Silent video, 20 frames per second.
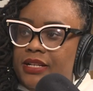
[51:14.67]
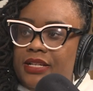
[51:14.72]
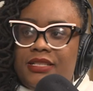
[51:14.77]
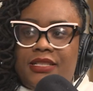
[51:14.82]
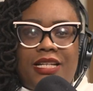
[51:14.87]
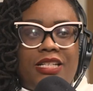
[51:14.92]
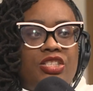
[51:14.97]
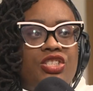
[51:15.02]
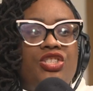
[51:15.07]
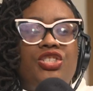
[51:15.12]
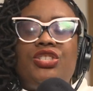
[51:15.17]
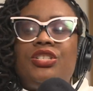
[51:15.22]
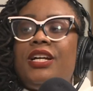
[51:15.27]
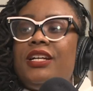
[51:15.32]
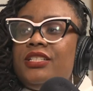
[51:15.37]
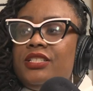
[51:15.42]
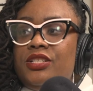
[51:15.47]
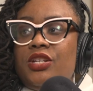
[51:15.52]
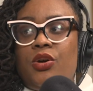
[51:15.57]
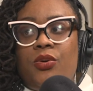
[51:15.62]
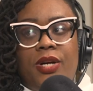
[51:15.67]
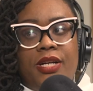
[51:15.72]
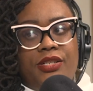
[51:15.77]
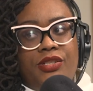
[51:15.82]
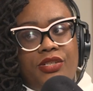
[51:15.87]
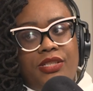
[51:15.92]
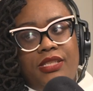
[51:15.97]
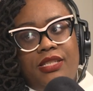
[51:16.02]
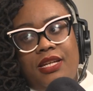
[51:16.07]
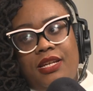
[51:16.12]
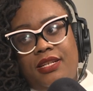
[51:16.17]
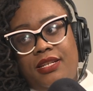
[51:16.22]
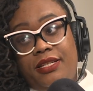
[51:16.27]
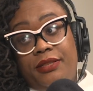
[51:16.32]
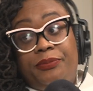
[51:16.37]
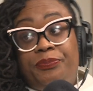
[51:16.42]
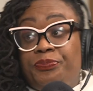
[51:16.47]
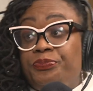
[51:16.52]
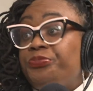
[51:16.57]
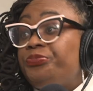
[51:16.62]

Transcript: Because I just don't understand it.